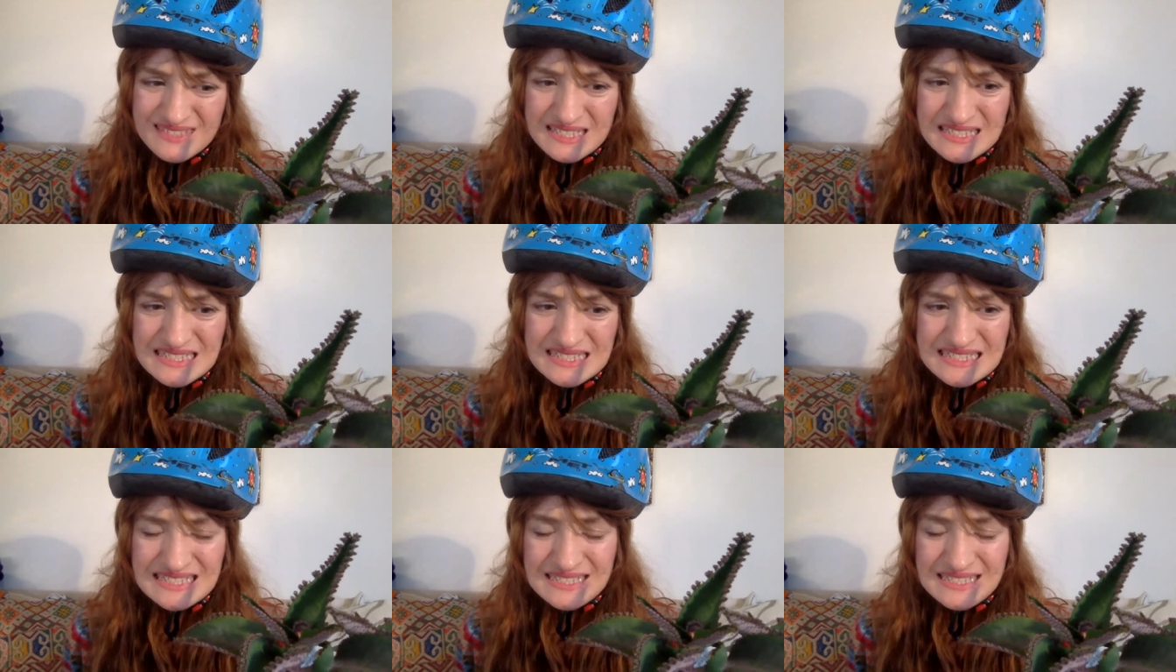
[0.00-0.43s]

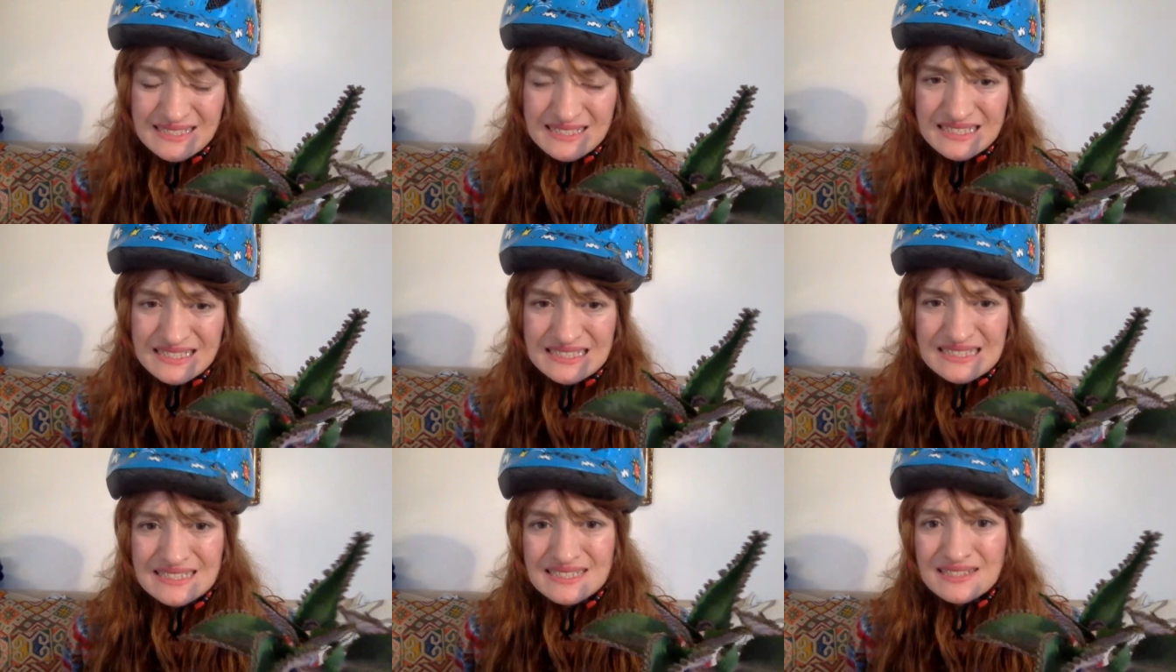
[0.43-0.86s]

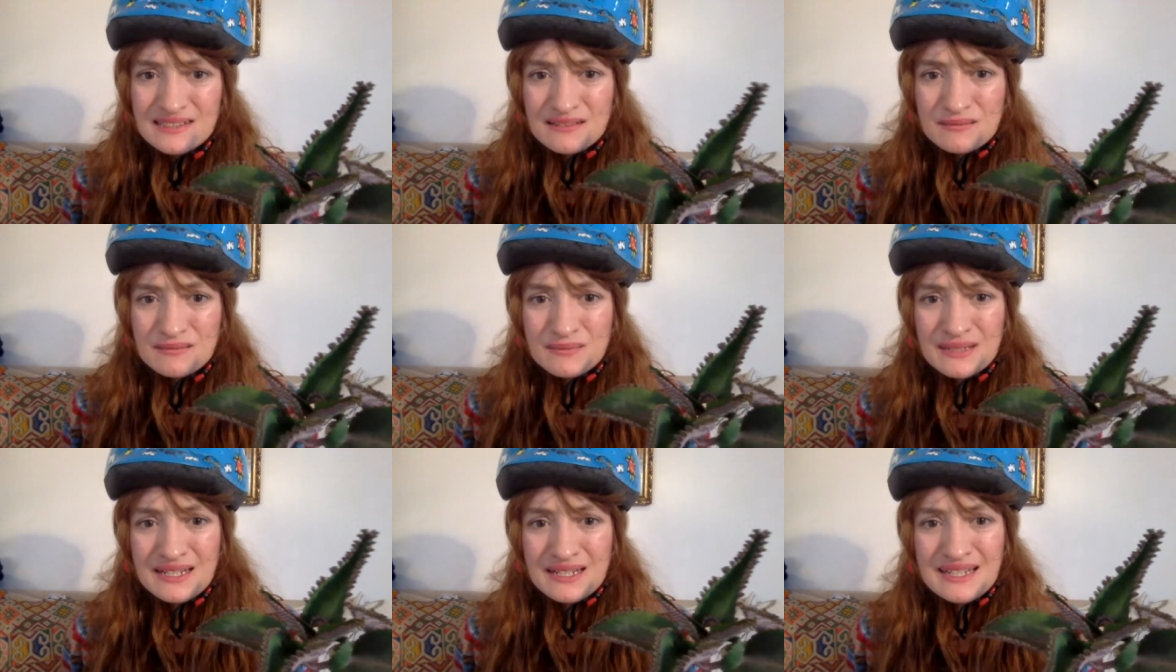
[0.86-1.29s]

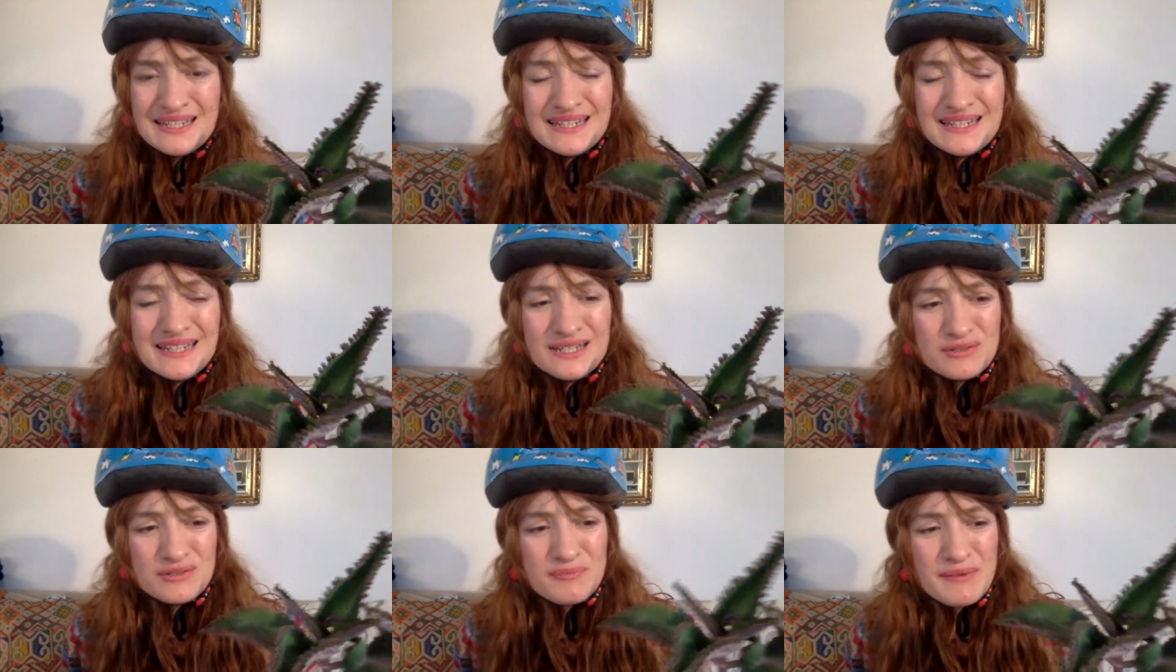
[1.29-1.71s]
a
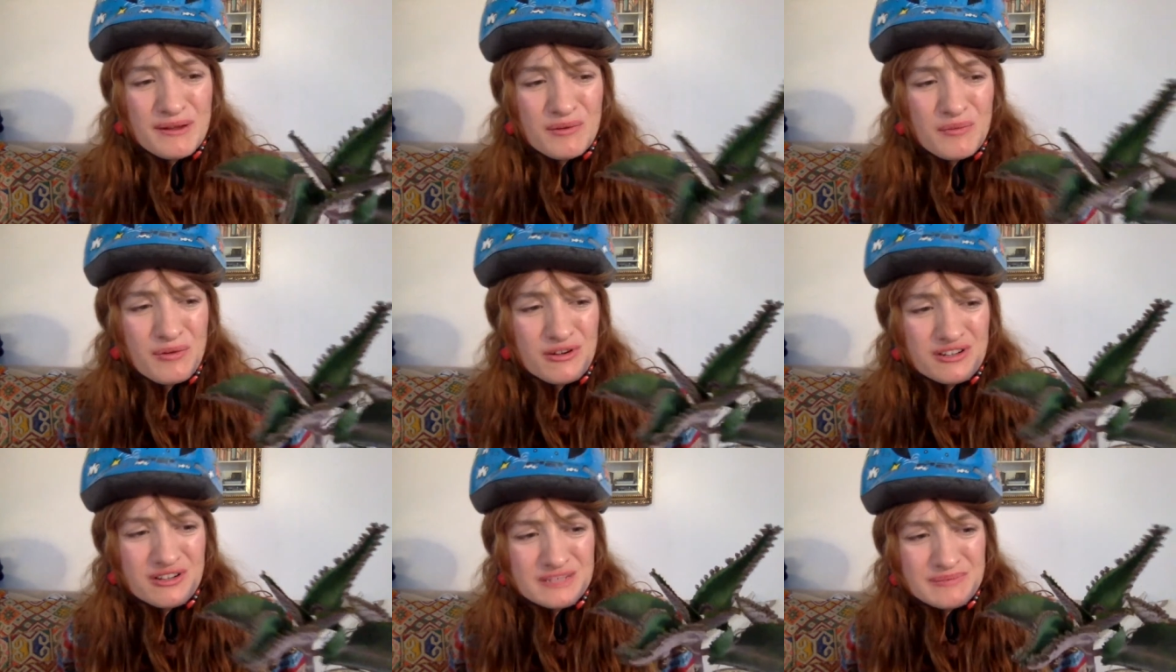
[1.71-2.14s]
little bit
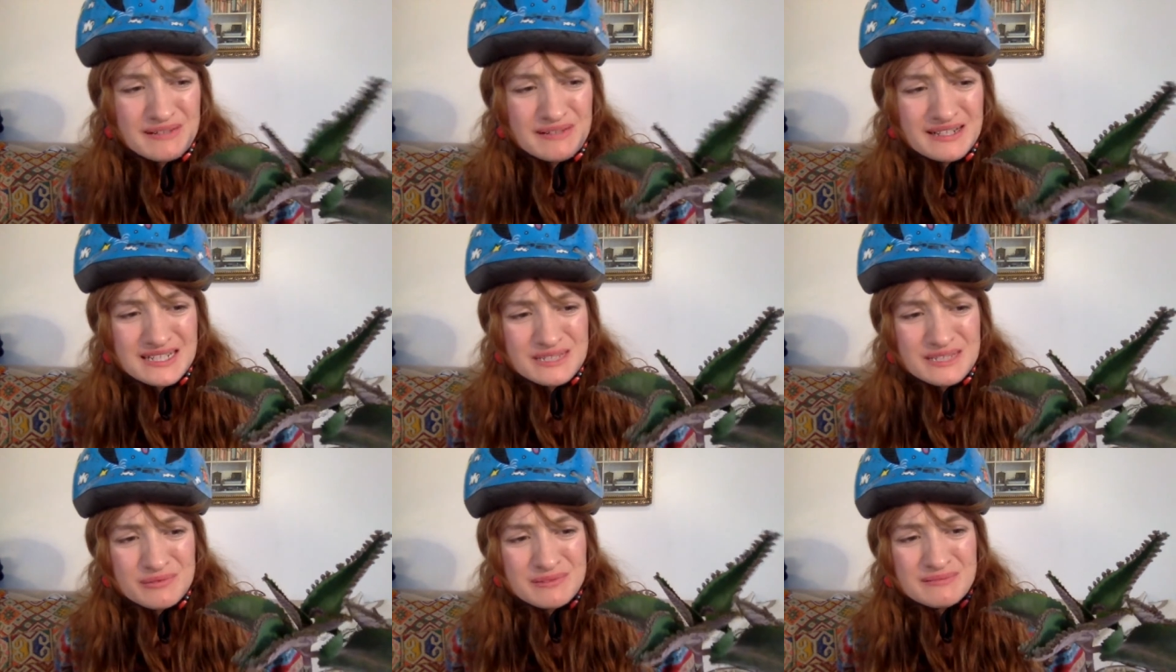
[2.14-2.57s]
worried
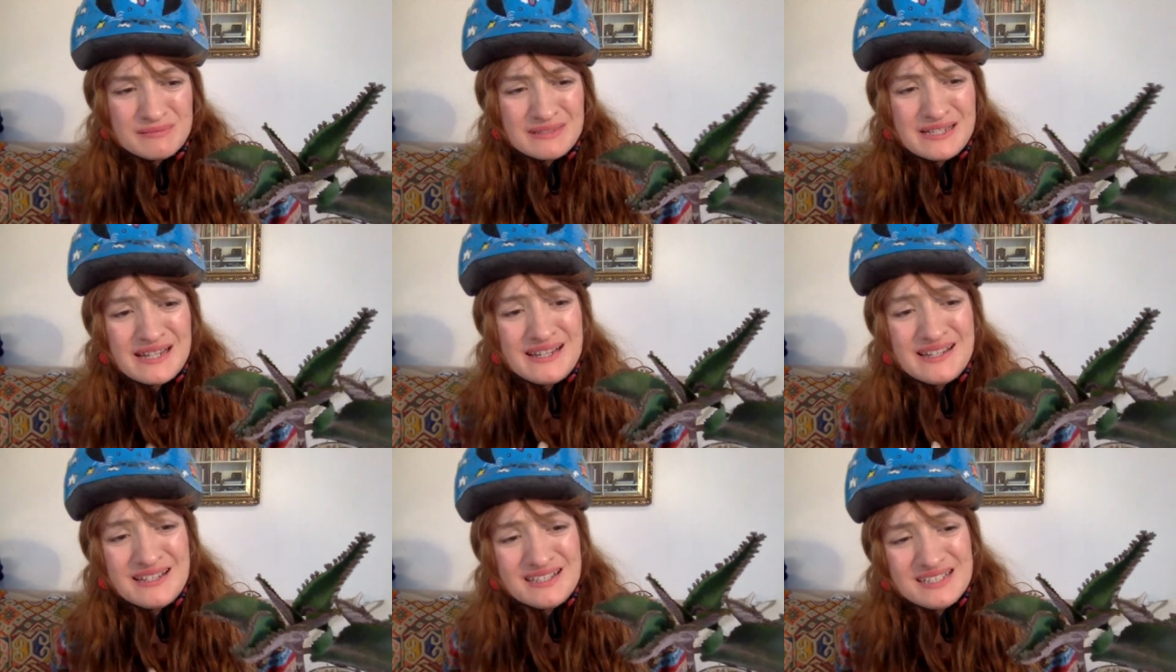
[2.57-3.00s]
about this one
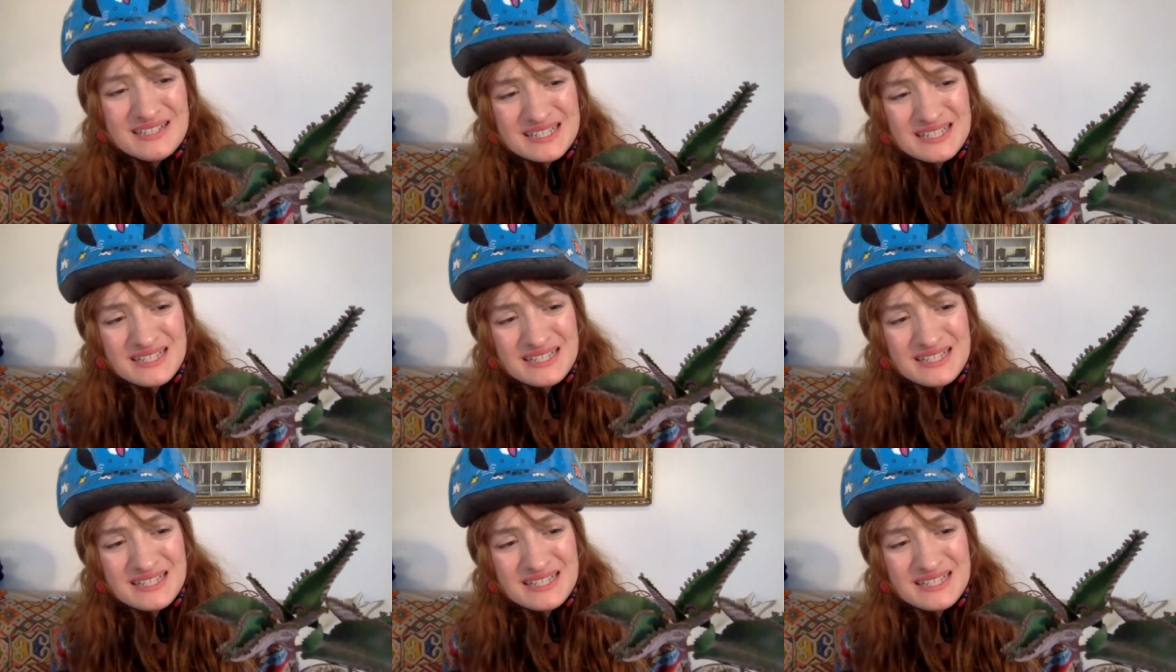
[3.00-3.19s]
because